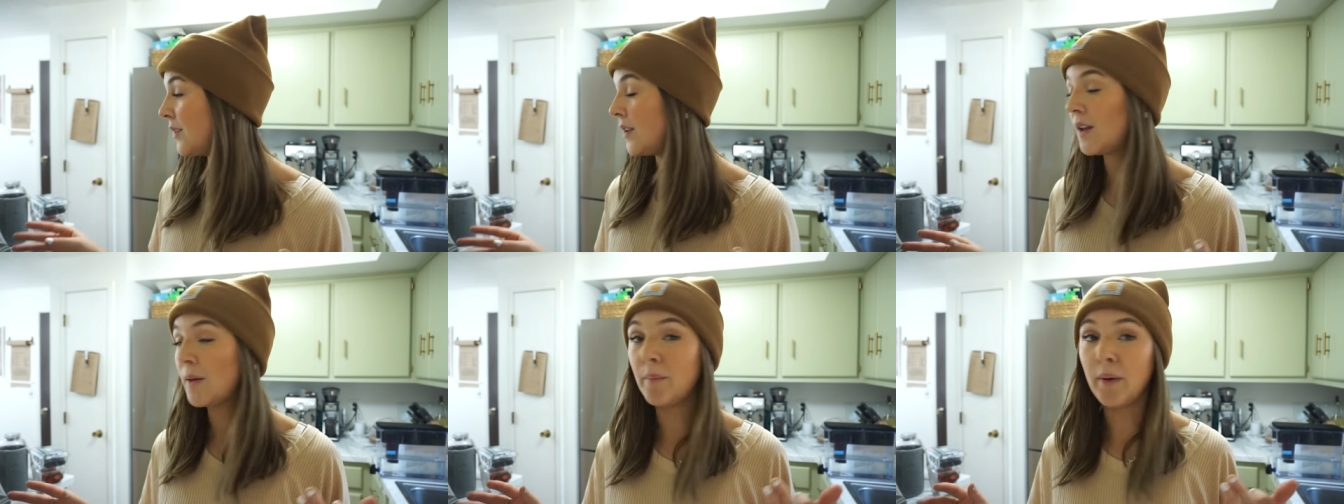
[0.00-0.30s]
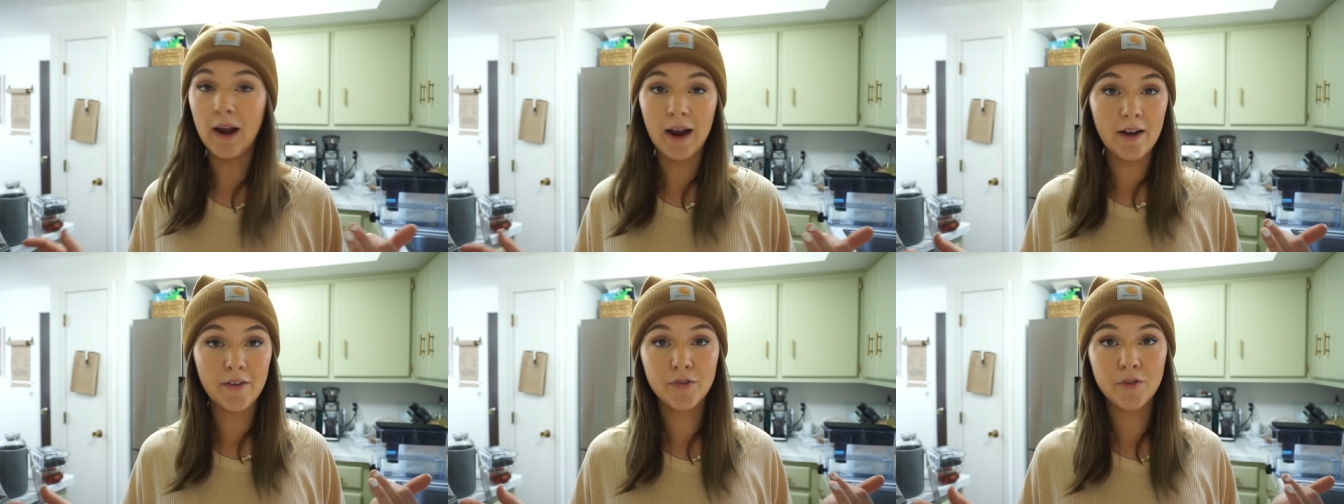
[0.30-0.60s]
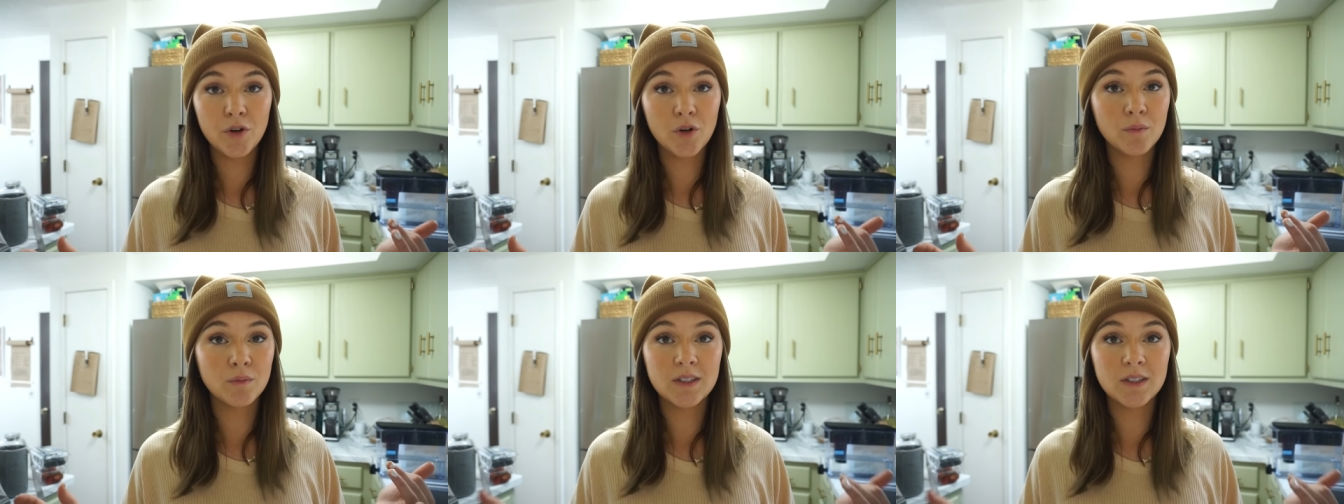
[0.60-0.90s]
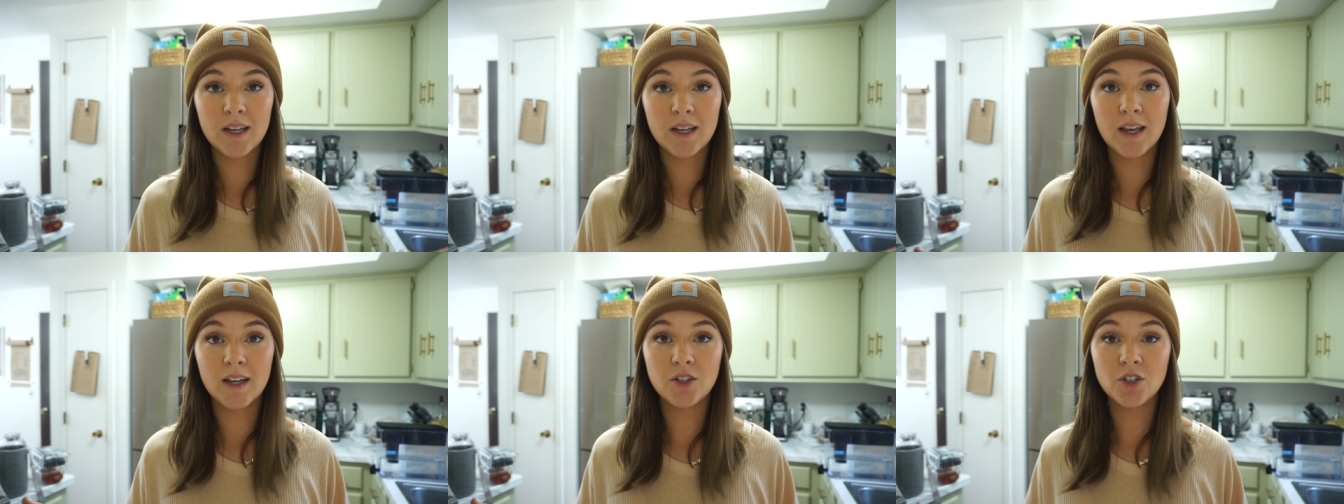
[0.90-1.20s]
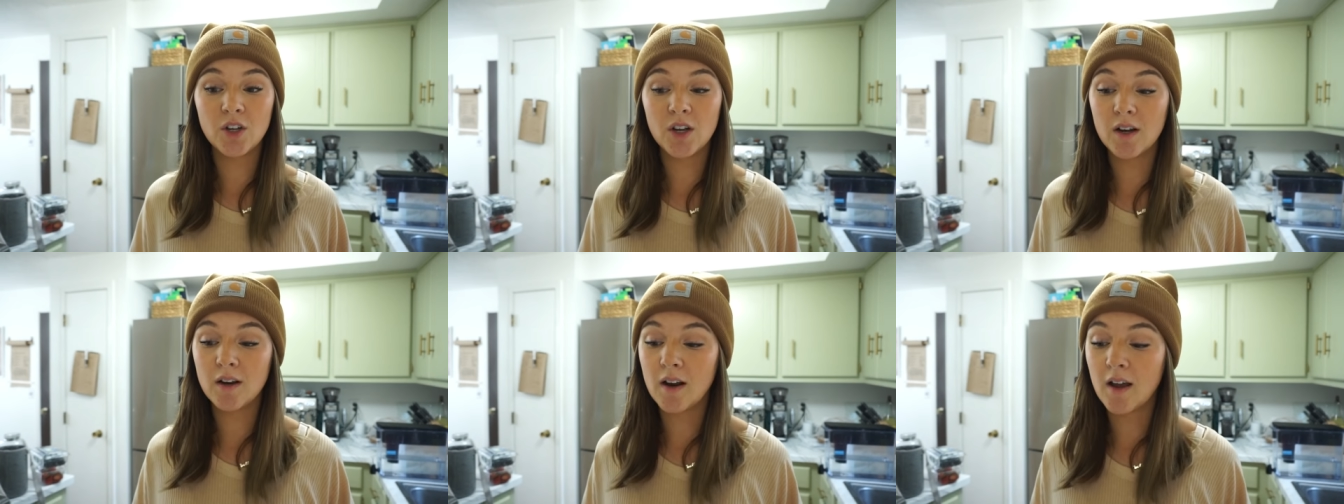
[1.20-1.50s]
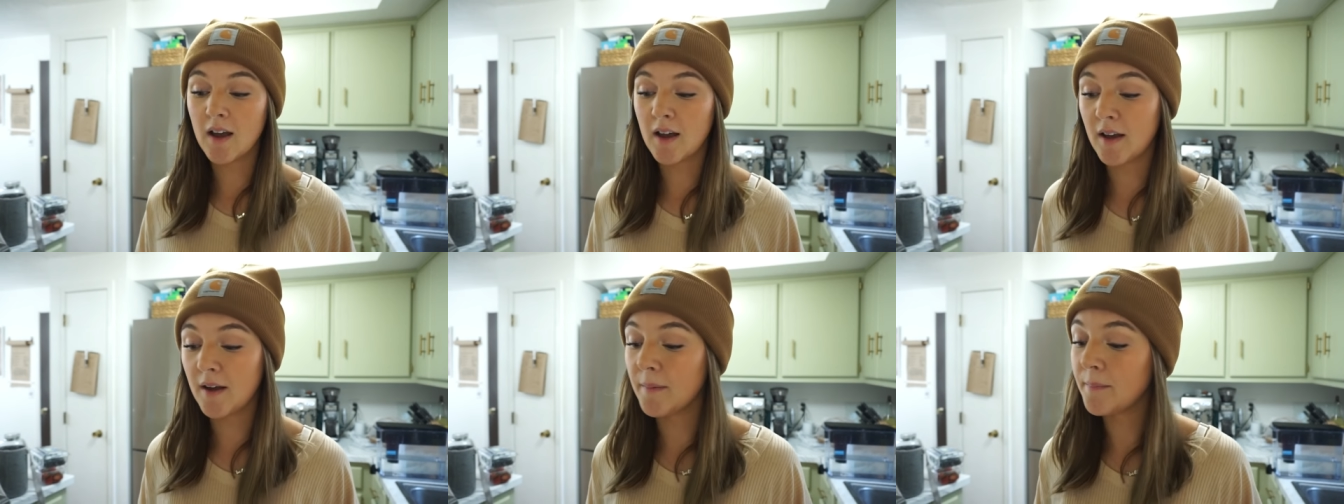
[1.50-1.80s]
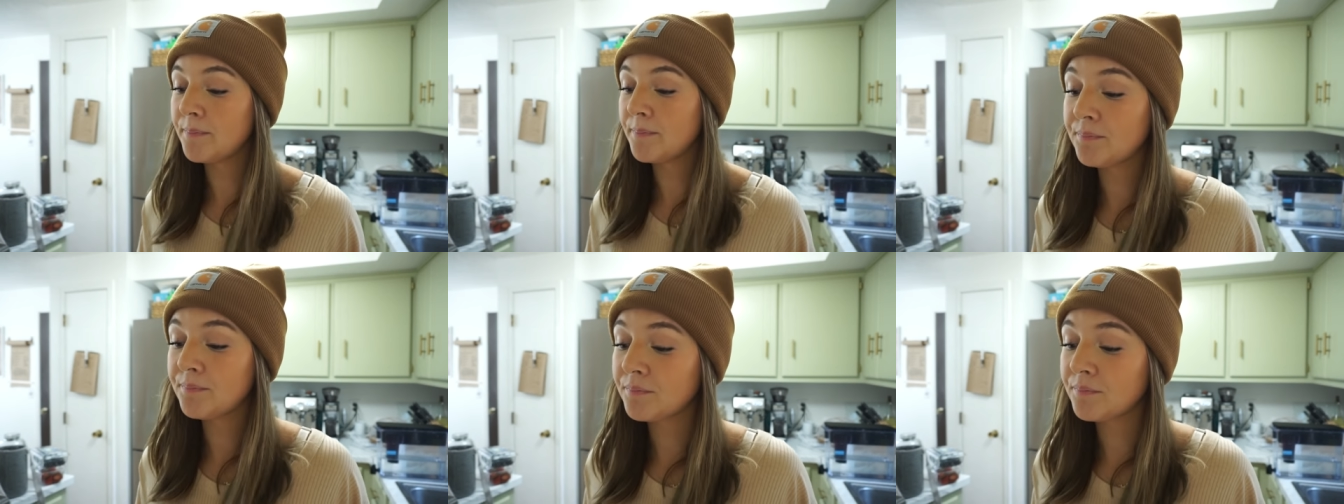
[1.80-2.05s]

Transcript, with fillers: the bathrooms, the kitchen. Um,